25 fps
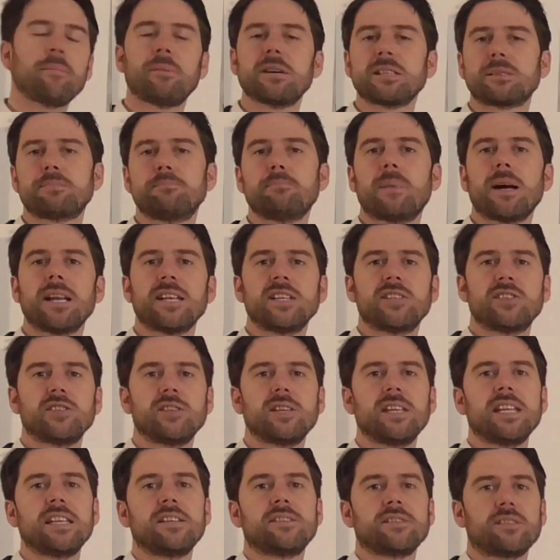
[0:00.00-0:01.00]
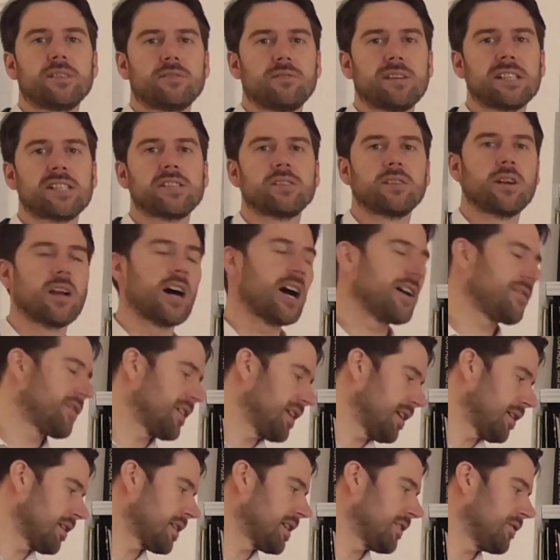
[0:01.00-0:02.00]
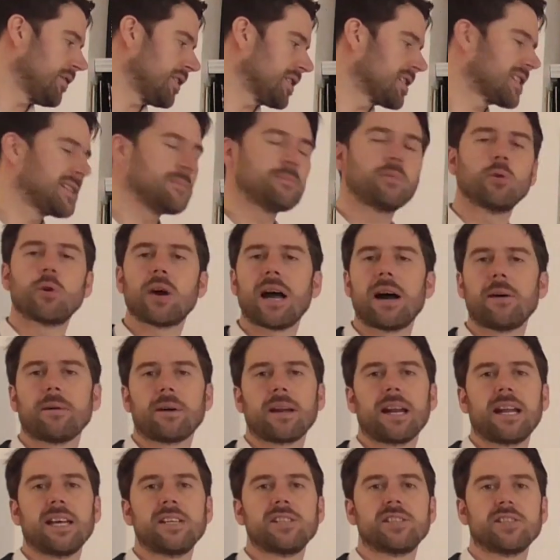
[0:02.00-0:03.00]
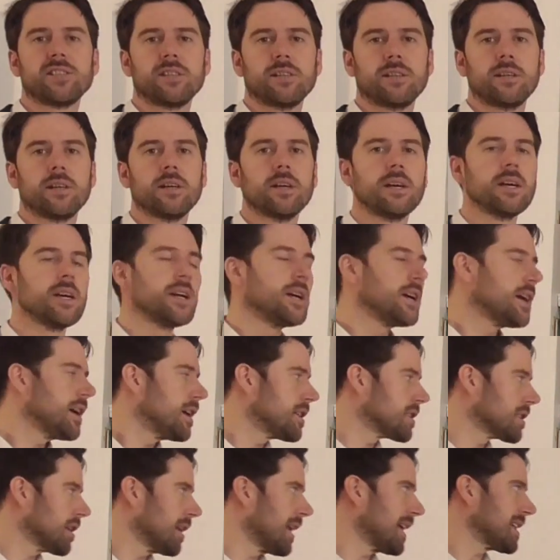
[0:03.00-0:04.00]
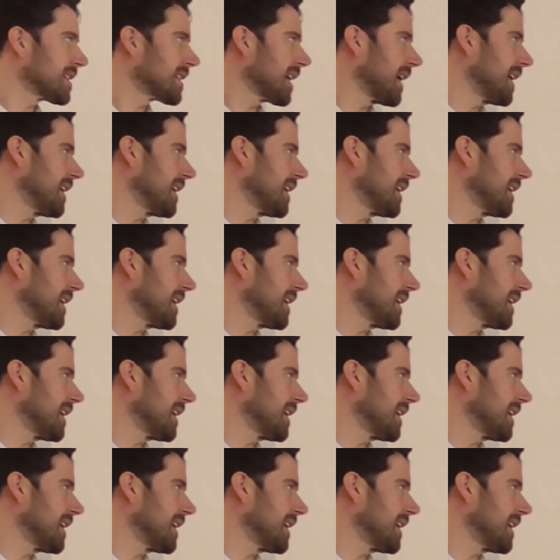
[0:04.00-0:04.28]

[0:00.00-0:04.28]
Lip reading: much money do you need for the rest of your life? And I'll give you a simple calculation. So let's get